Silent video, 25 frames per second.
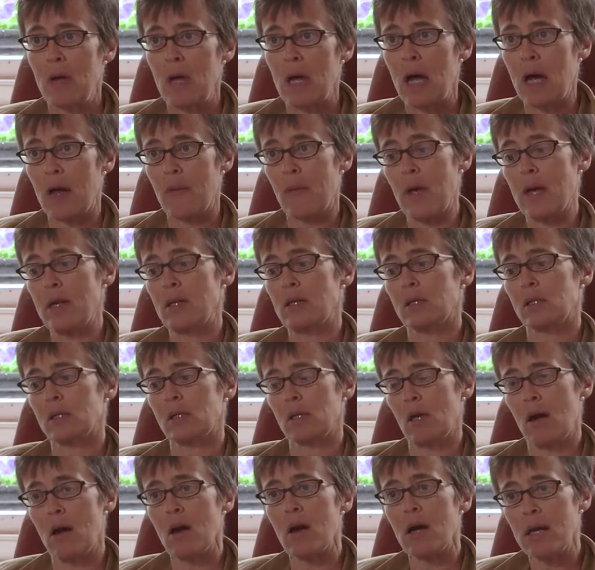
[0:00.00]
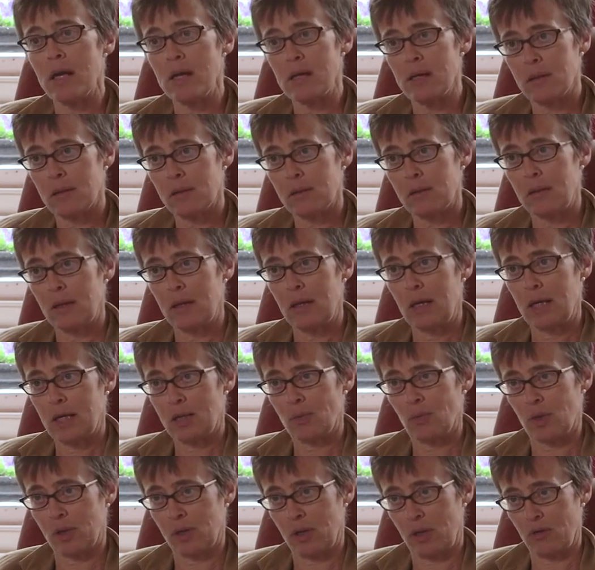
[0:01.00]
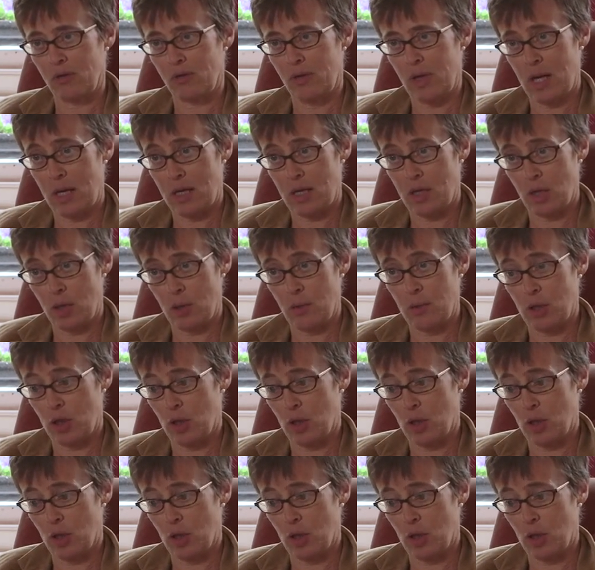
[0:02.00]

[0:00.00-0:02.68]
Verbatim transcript: And they decide, as a result of that, to,